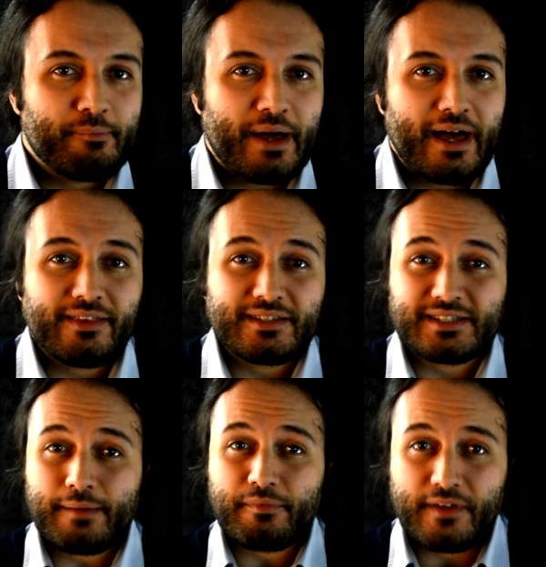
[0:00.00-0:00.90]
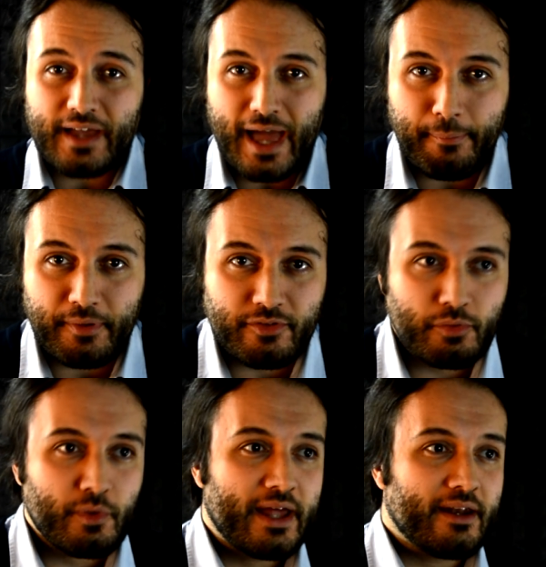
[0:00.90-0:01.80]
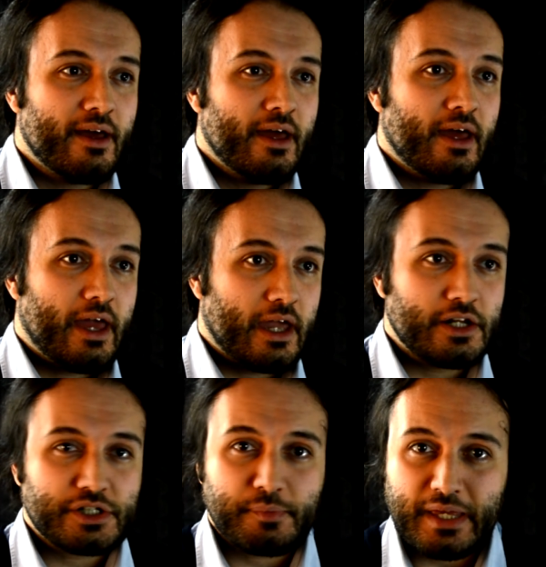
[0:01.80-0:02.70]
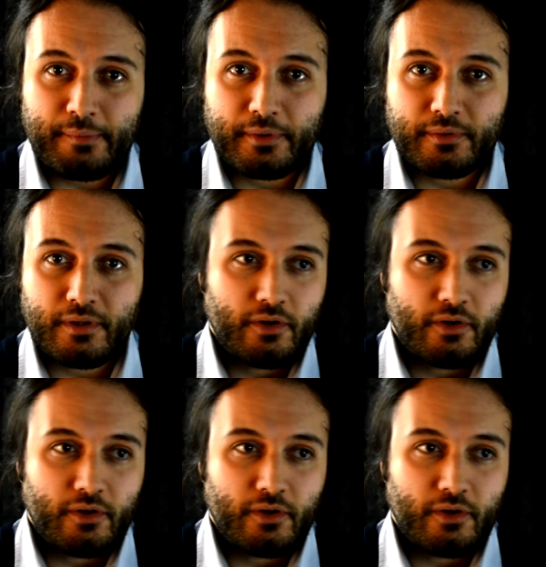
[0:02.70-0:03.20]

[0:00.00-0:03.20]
but the same thing happens when English people,